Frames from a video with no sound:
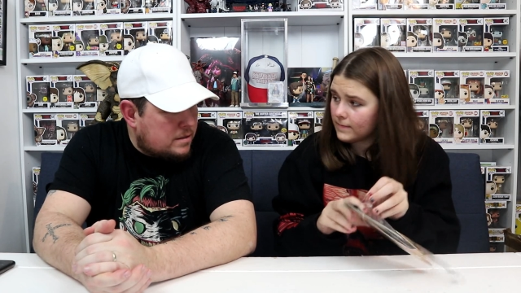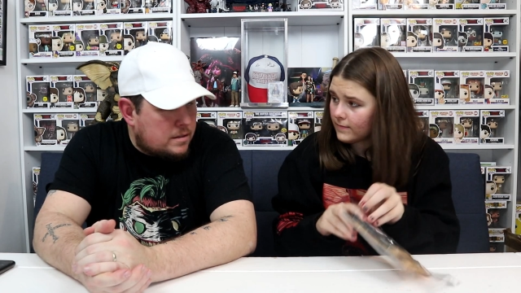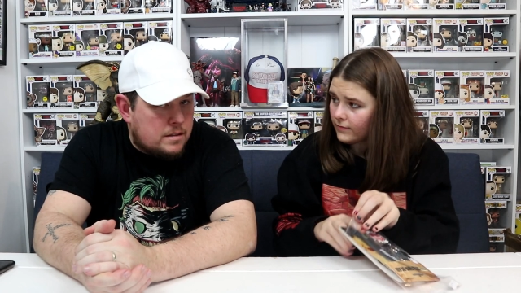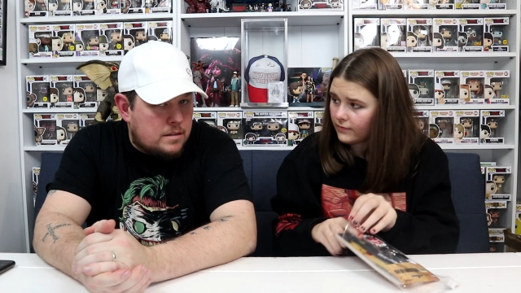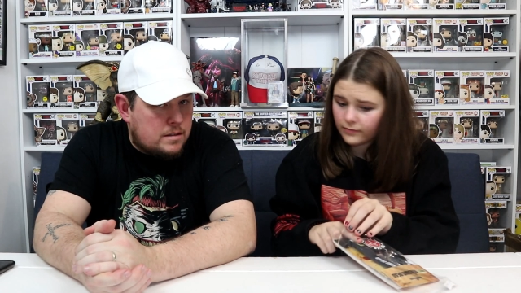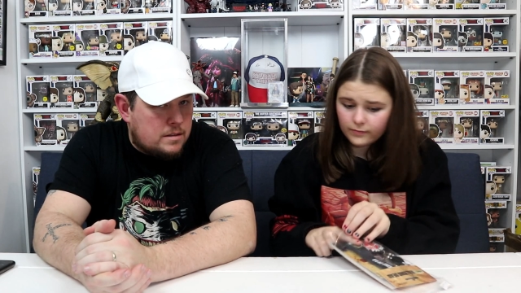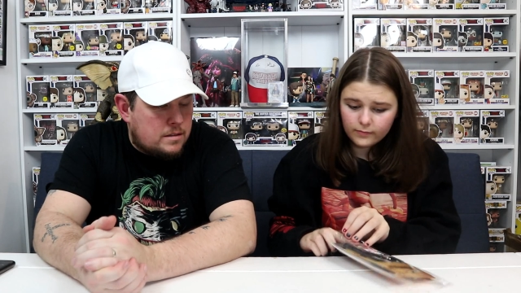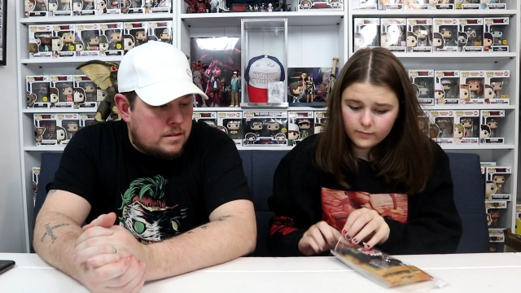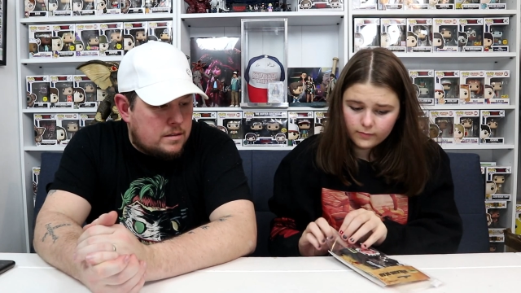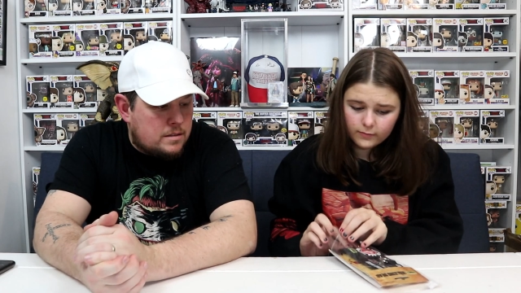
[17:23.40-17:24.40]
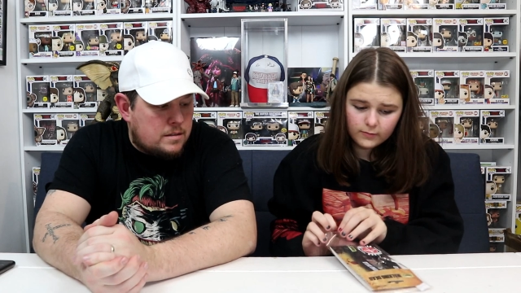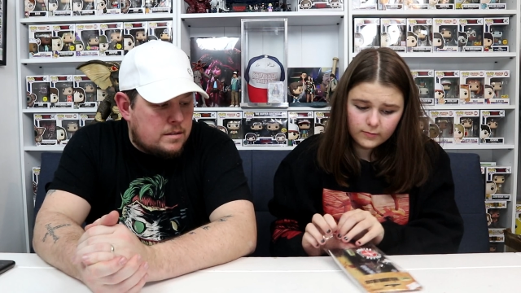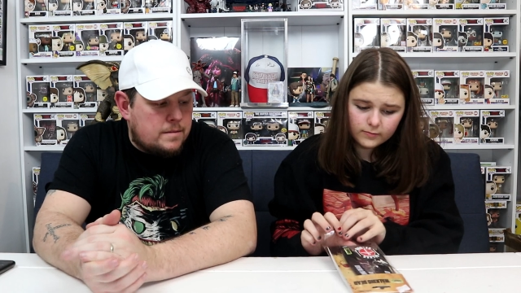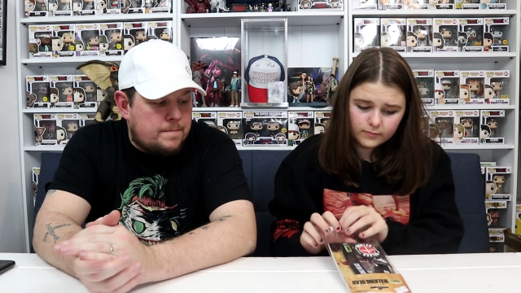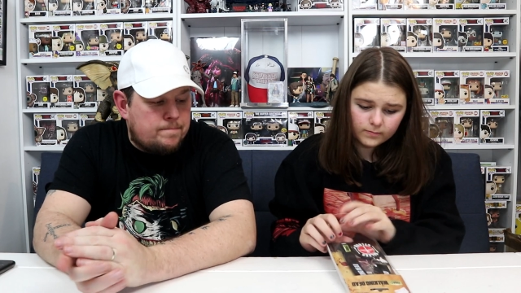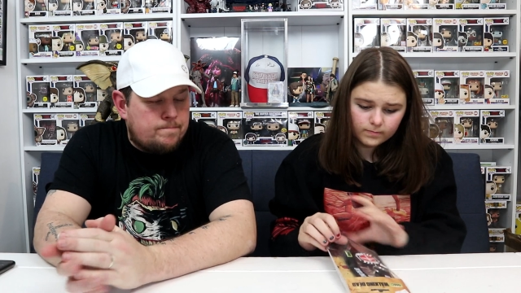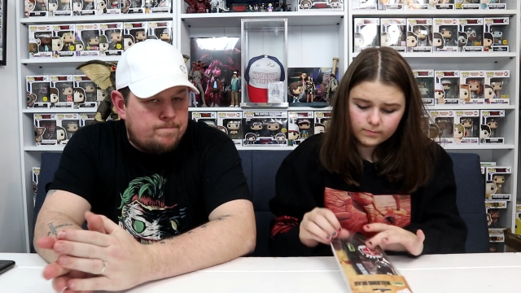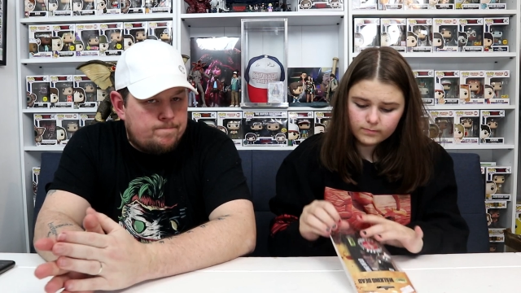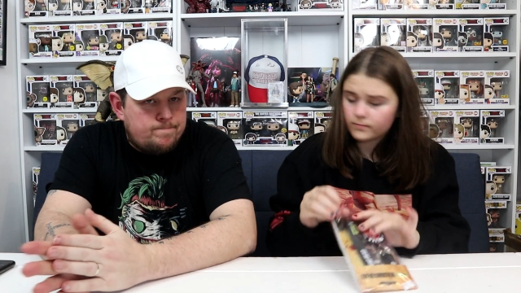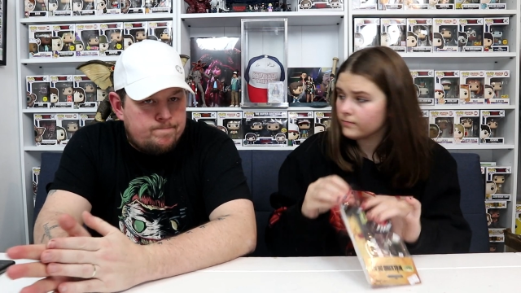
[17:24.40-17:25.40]

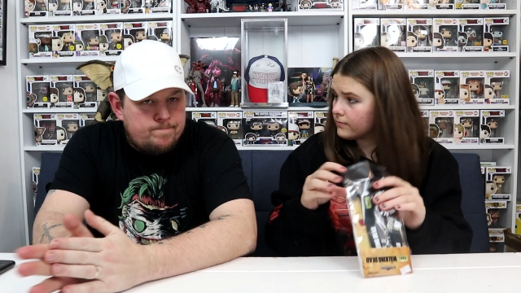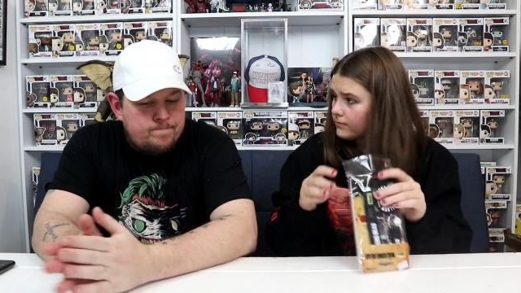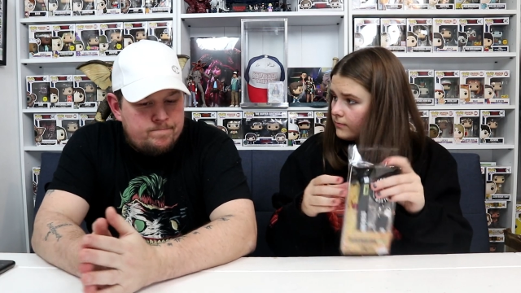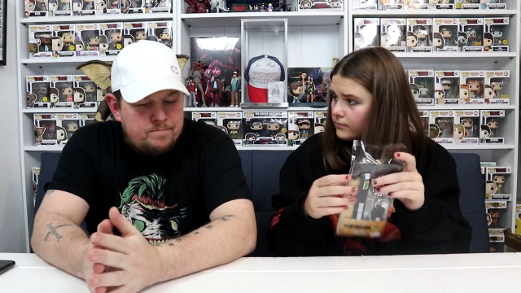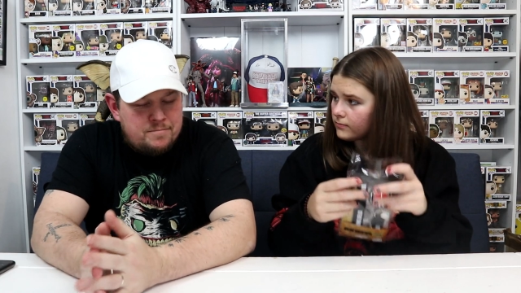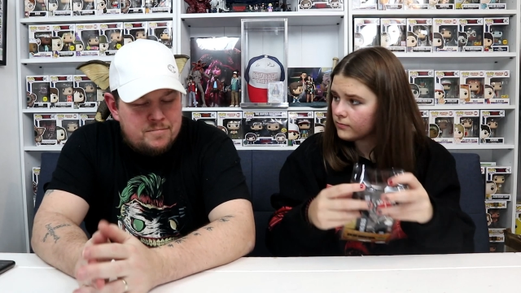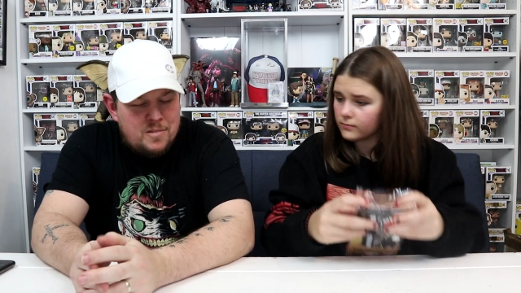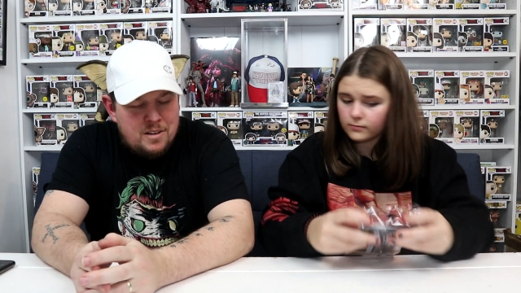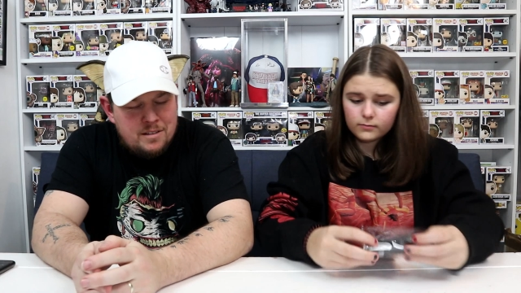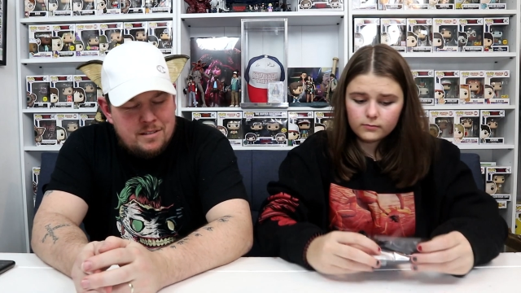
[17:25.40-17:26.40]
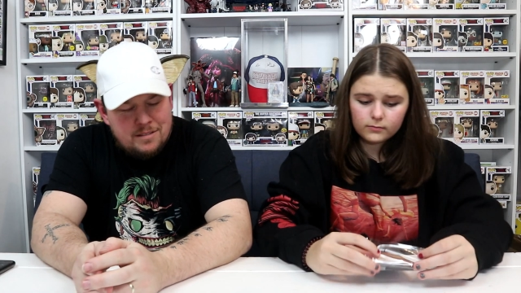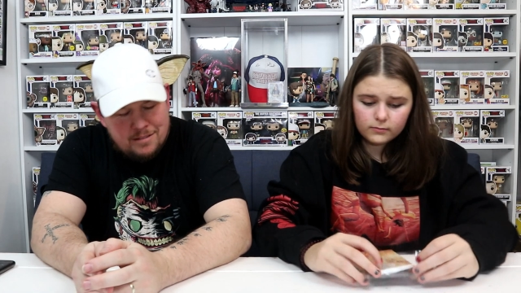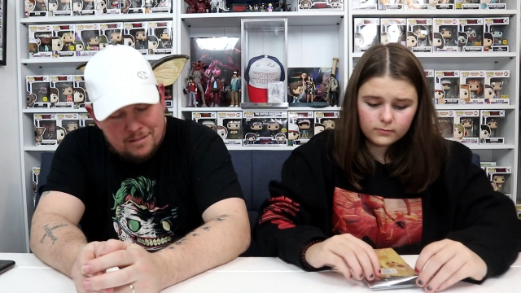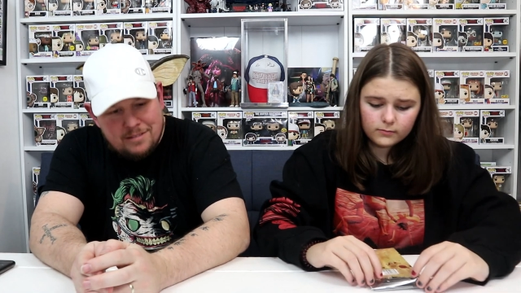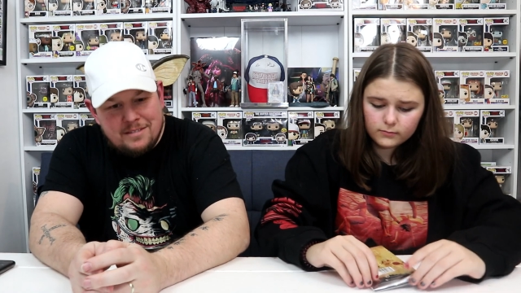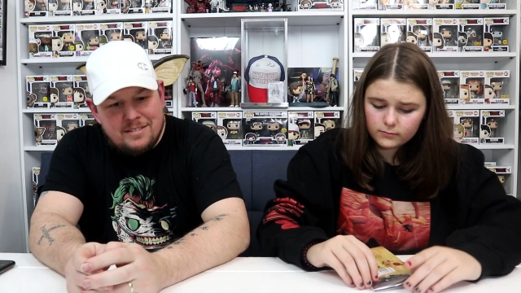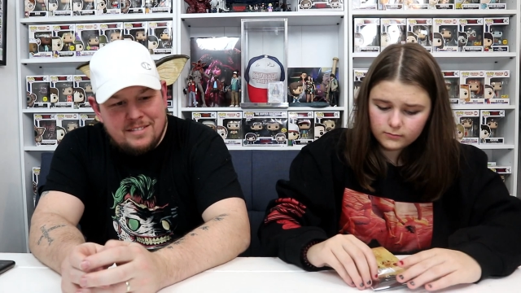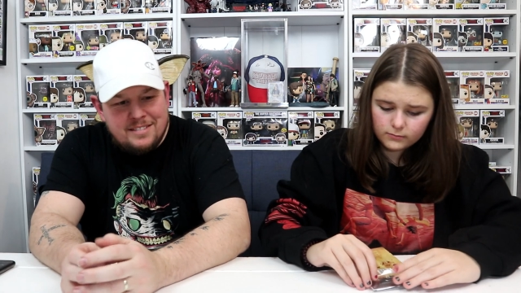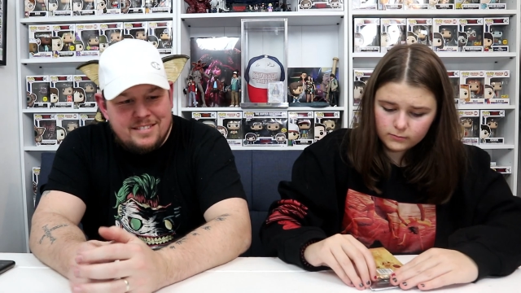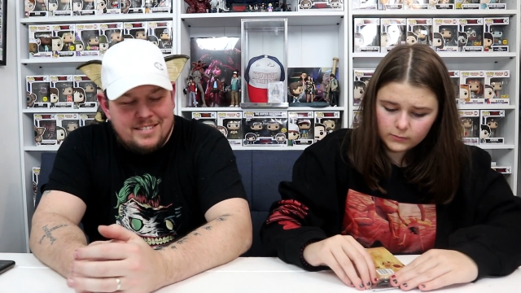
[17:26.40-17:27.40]

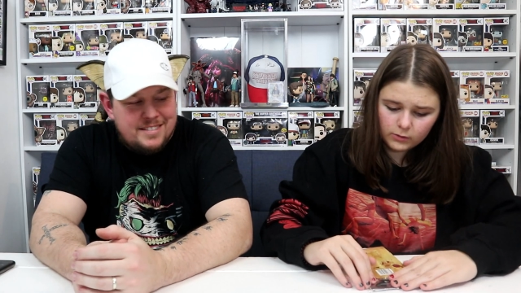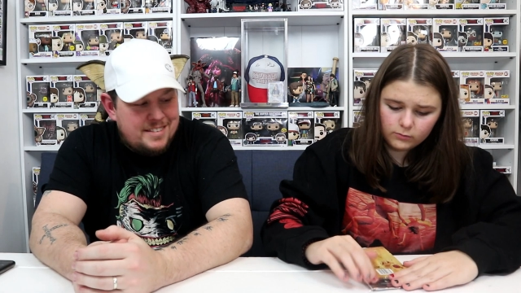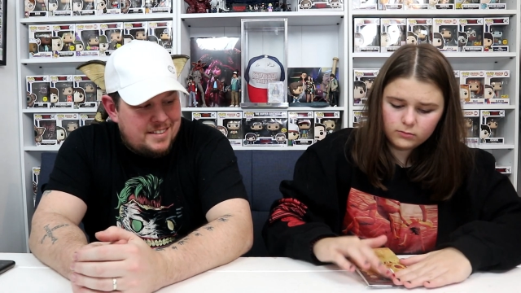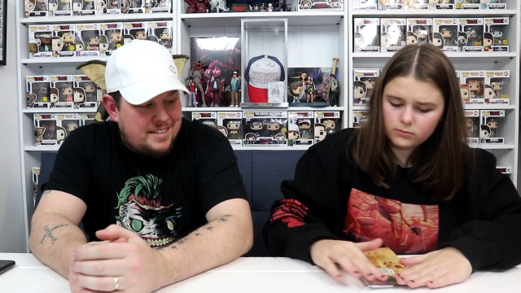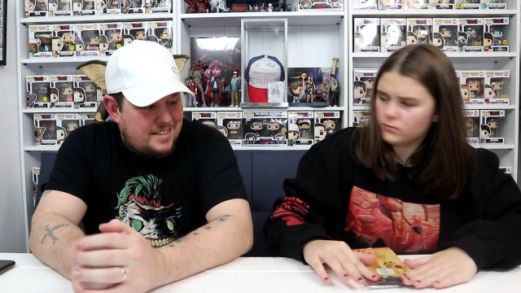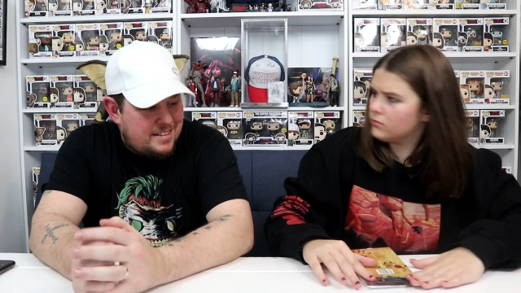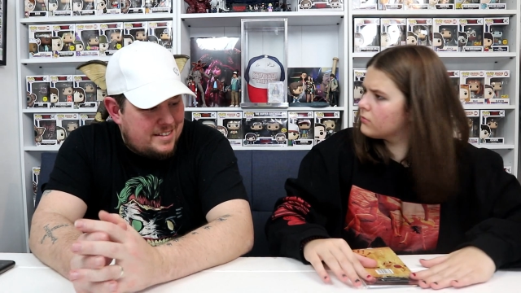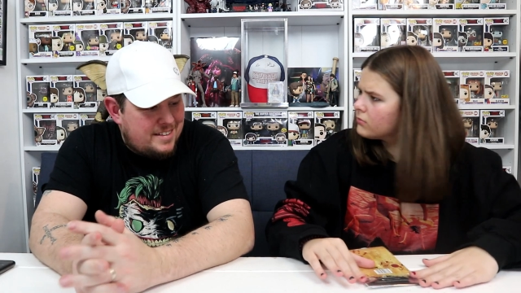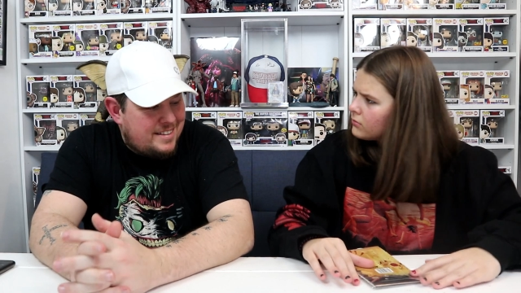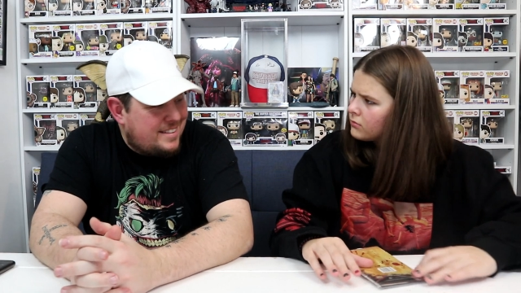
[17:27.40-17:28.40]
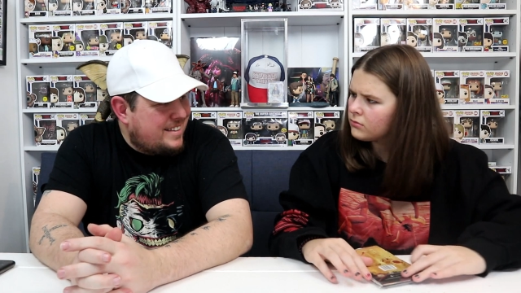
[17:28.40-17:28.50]
(no one is talking)